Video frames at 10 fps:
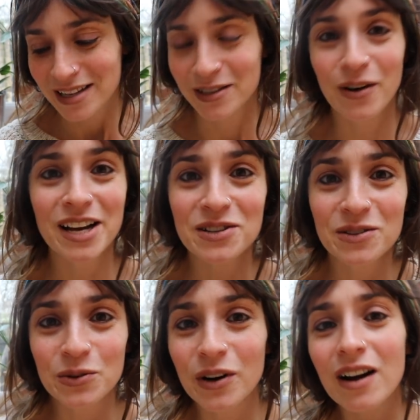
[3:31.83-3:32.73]
So I
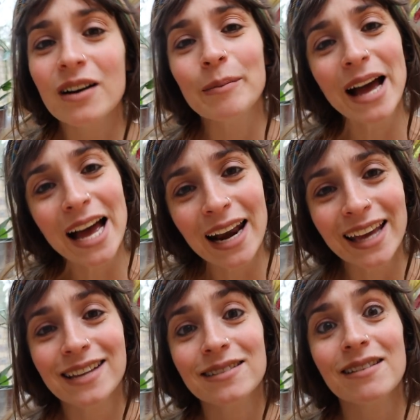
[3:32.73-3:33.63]
just thought, oh man,
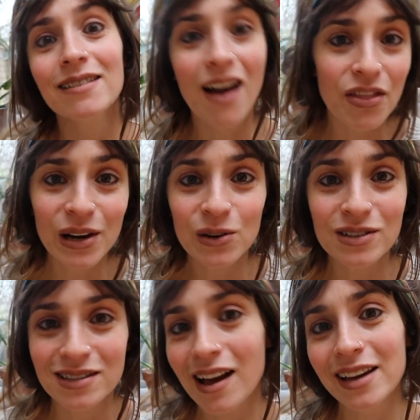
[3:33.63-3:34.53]
like it's another long
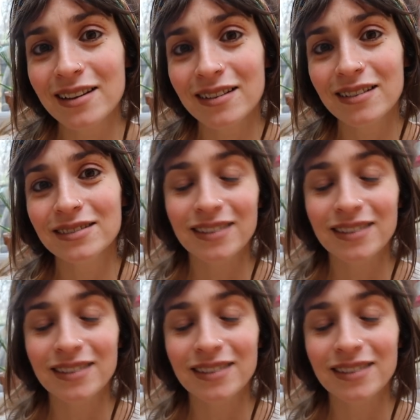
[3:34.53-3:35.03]
cycle,